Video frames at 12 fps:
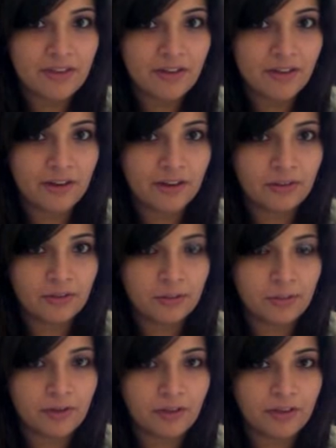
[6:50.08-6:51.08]
Okay, so it's
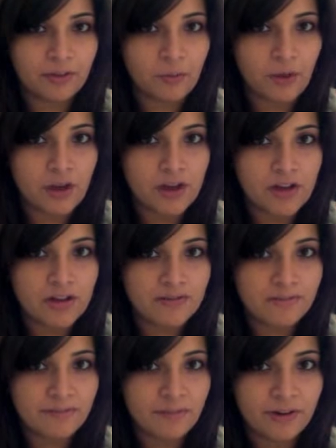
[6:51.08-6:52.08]
about like
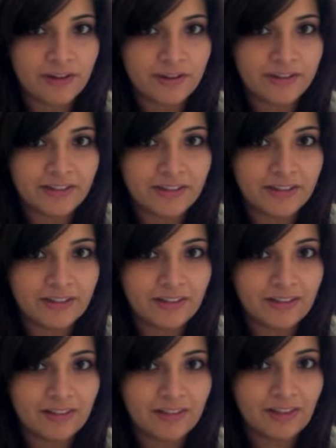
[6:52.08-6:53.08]

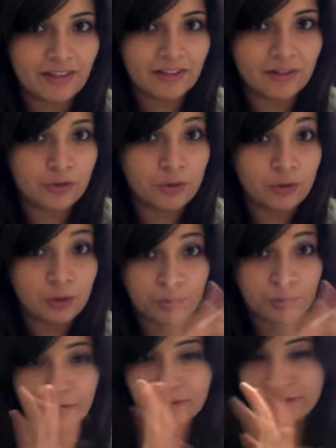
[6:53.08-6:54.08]

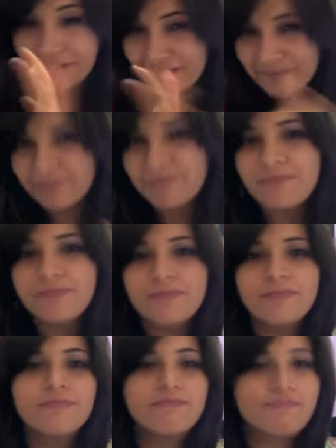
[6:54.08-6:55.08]
1.62%.
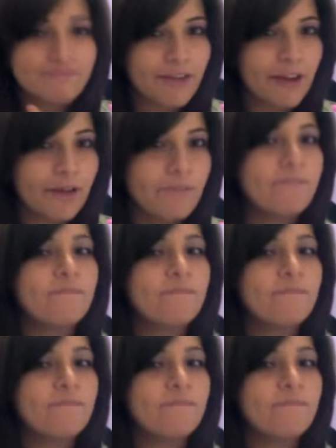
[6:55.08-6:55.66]
Okay.